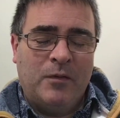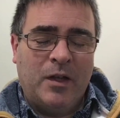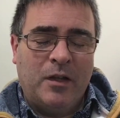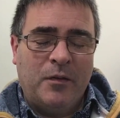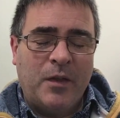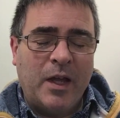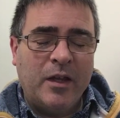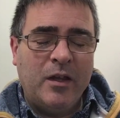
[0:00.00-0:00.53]

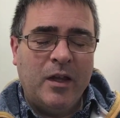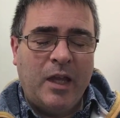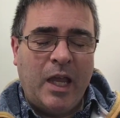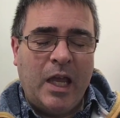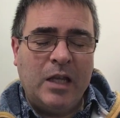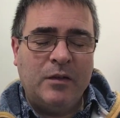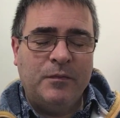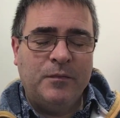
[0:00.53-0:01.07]
Father, thank you
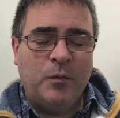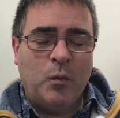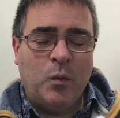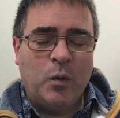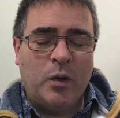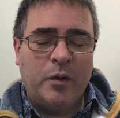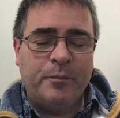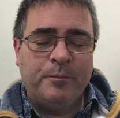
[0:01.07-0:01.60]
again
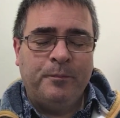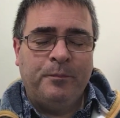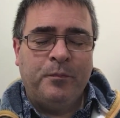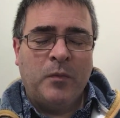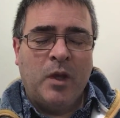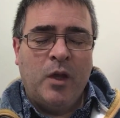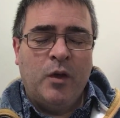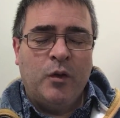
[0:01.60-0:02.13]
for
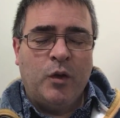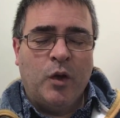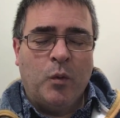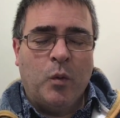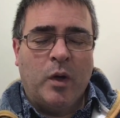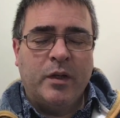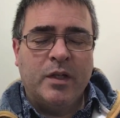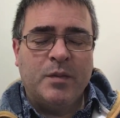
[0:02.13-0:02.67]

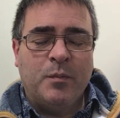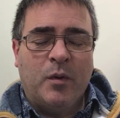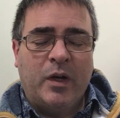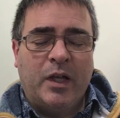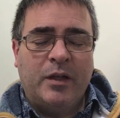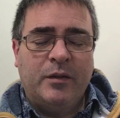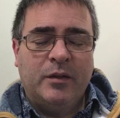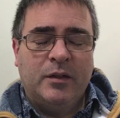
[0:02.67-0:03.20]
your word this
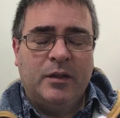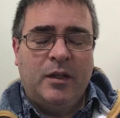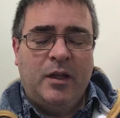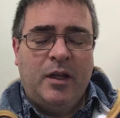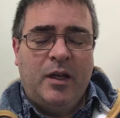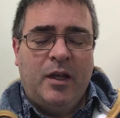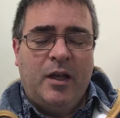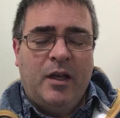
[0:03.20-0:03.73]
morning.
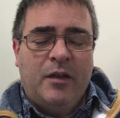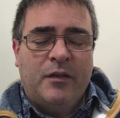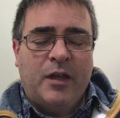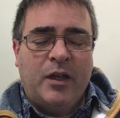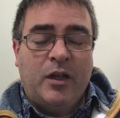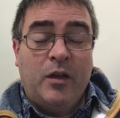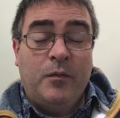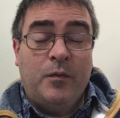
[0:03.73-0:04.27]

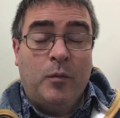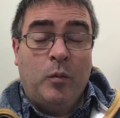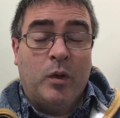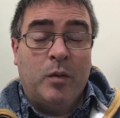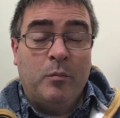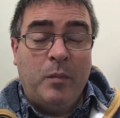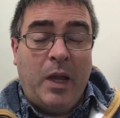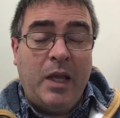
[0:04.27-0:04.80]
Thank you for
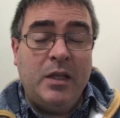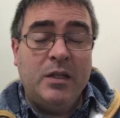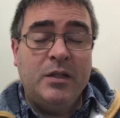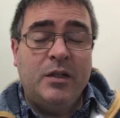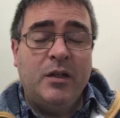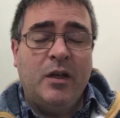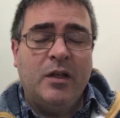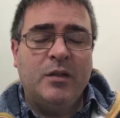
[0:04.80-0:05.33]
what it
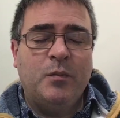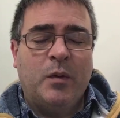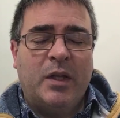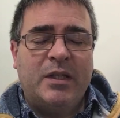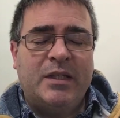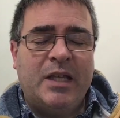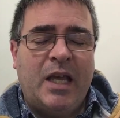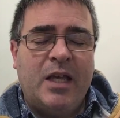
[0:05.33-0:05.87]
means to us,
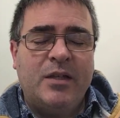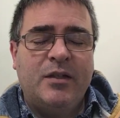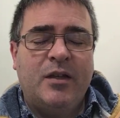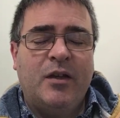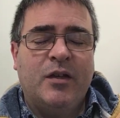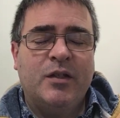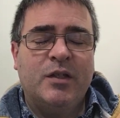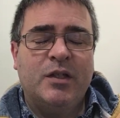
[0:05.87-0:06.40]
what it says
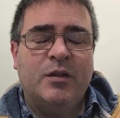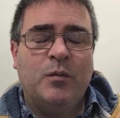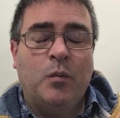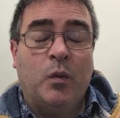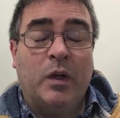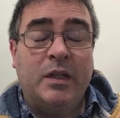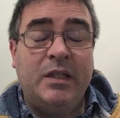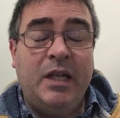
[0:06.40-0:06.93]
to us,
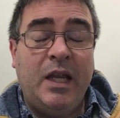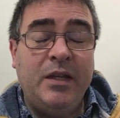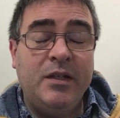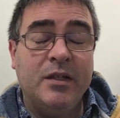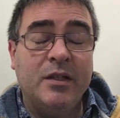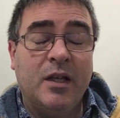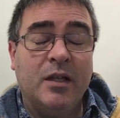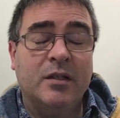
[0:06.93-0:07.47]
what it
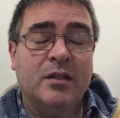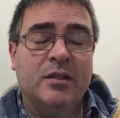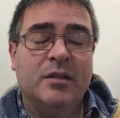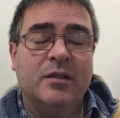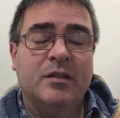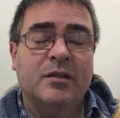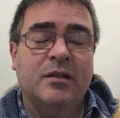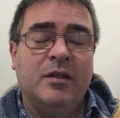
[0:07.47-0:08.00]
teaches
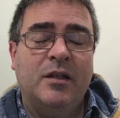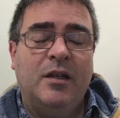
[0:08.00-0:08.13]
us.